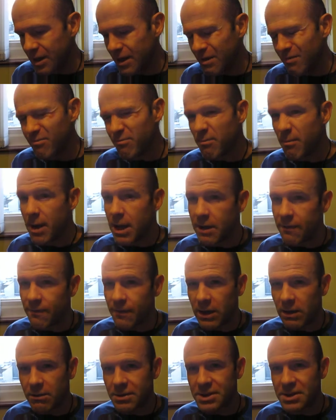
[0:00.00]
you may
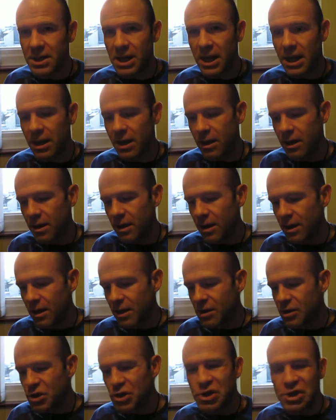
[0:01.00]
feel sick,
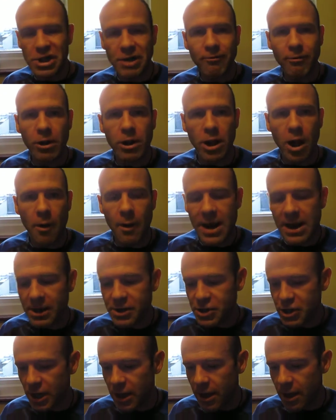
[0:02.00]
just general low
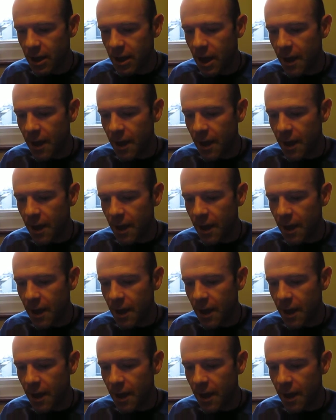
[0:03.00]
energy.